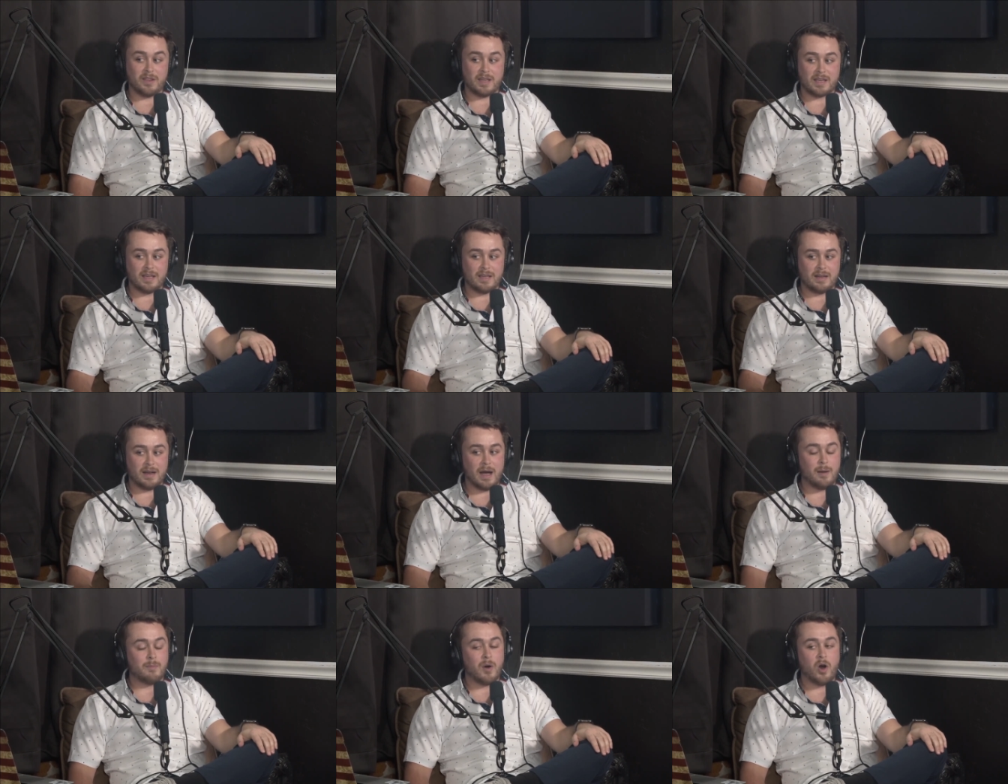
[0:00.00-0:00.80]
they get
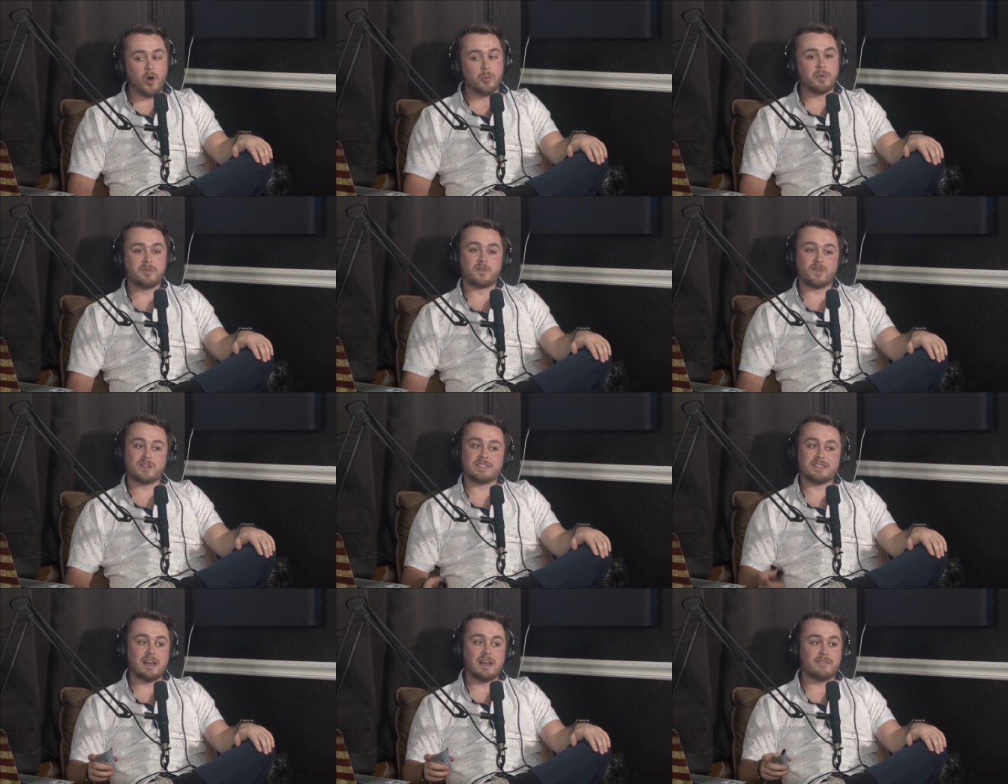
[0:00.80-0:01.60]
I'm hoping for
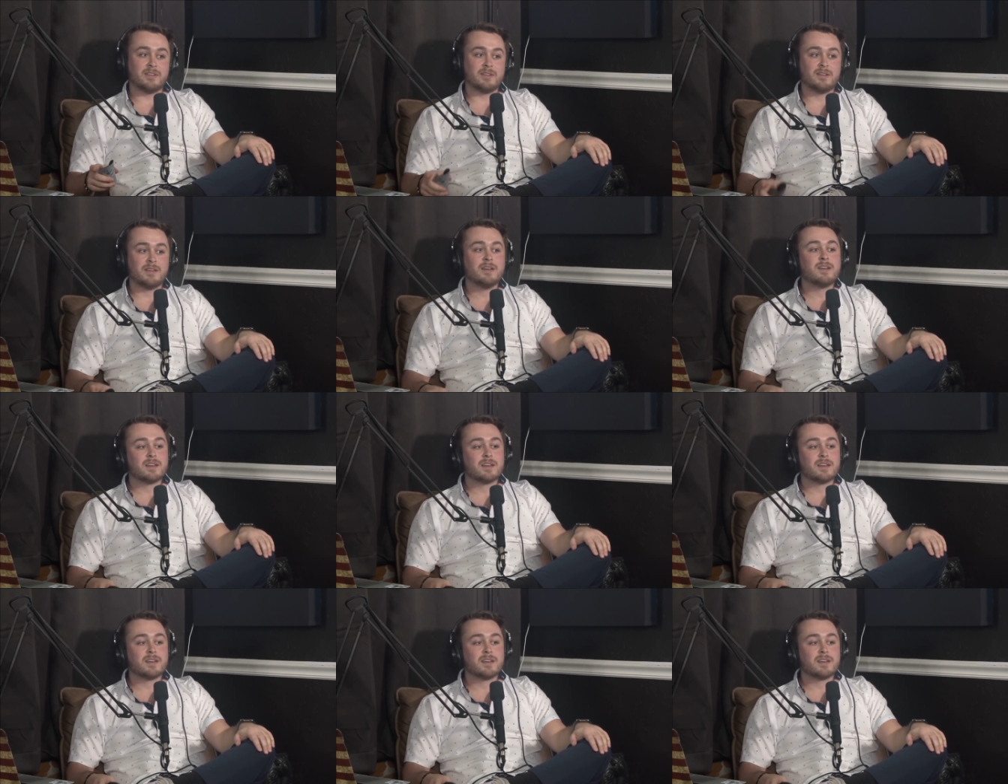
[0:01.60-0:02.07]
a 7